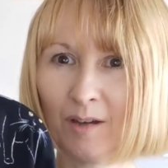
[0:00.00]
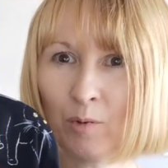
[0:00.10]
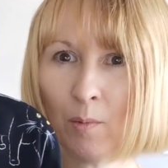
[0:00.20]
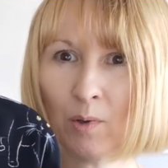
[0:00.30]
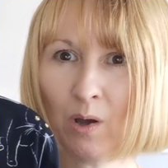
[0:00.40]
a
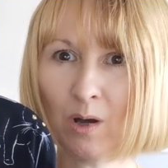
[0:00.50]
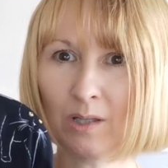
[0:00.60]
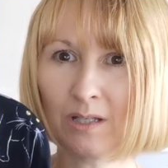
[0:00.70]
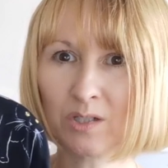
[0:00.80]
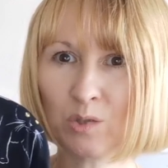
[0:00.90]
proper
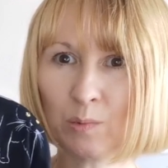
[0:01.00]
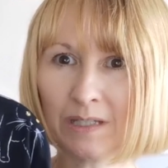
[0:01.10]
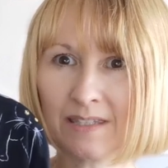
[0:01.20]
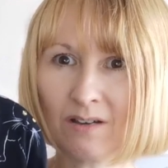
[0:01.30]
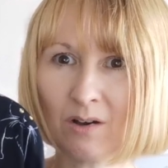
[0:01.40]
collar,
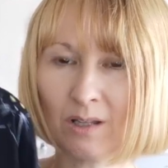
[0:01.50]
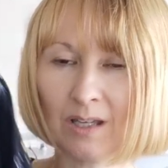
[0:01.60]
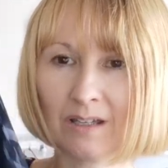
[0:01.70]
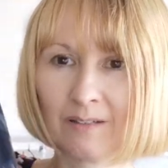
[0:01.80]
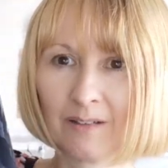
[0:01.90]
two-piece
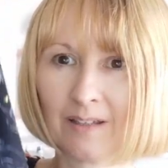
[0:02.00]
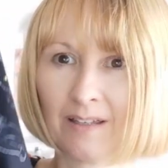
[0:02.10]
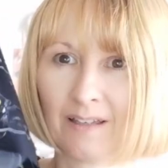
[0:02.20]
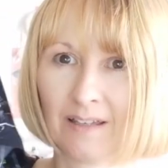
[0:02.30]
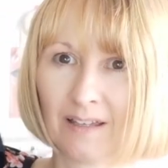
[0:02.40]
collar,
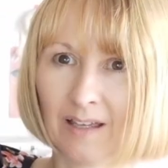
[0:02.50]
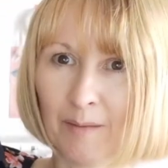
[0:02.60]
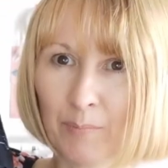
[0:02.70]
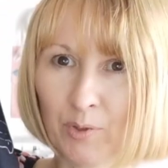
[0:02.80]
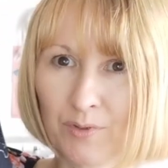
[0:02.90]

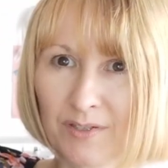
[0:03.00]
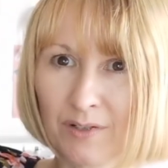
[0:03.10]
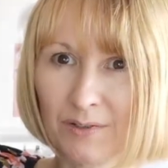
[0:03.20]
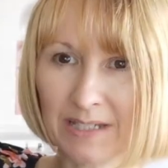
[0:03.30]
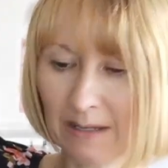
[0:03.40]
and buttons
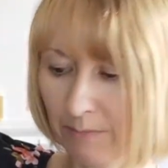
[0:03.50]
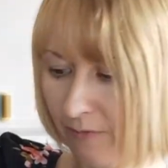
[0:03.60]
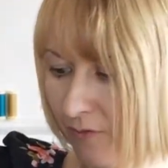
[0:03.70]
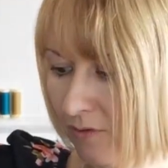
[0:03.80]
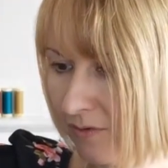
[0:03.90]
all down the
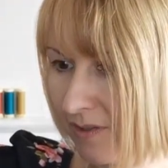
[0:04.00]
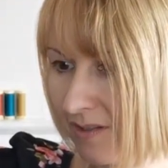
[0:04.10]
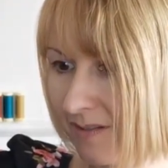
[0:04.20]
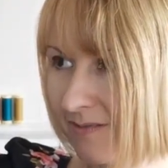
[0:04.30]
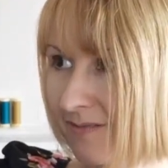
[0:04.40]

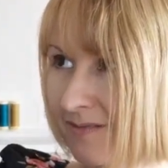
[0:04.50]
front.